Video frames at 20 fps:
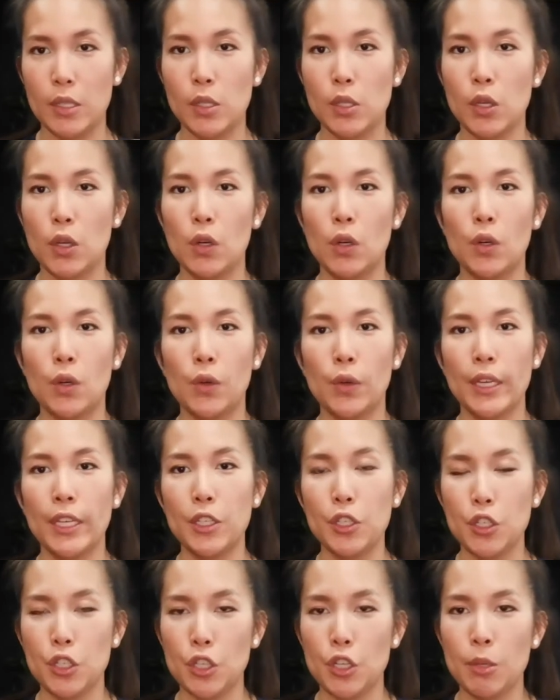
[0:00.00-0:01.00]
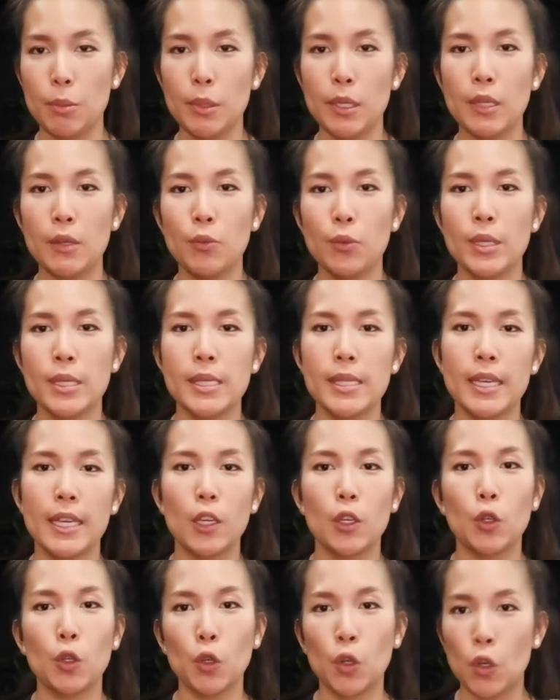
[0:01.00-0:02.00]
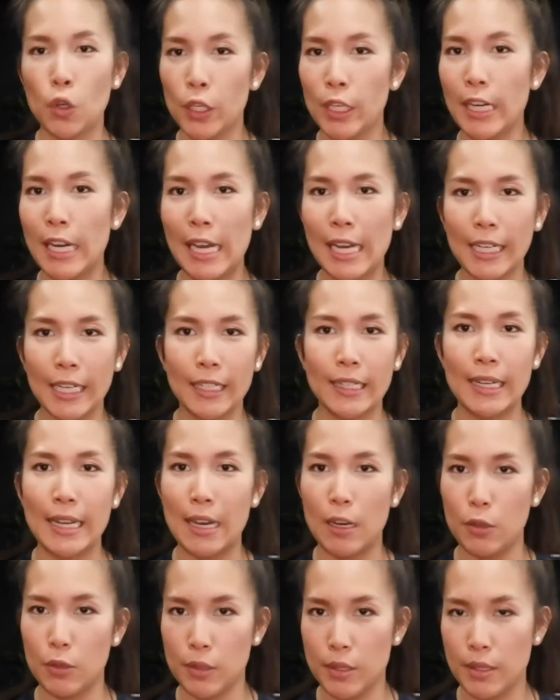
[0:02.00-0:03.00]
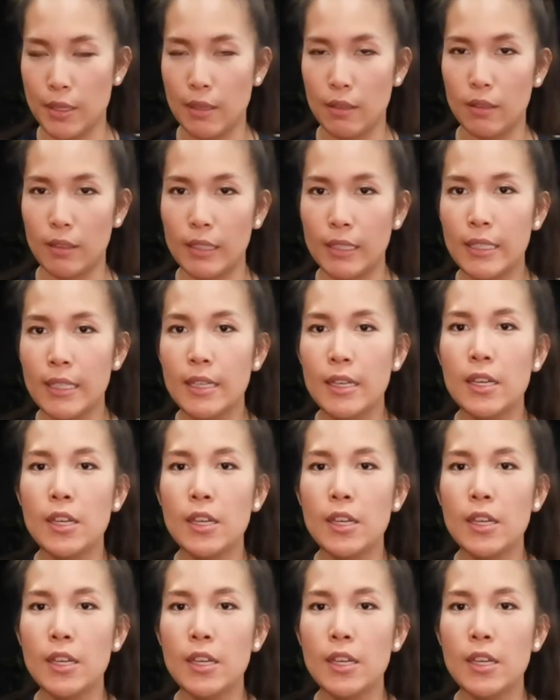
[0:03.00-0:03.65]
So in German, we say Grundlagen der Ausdauer.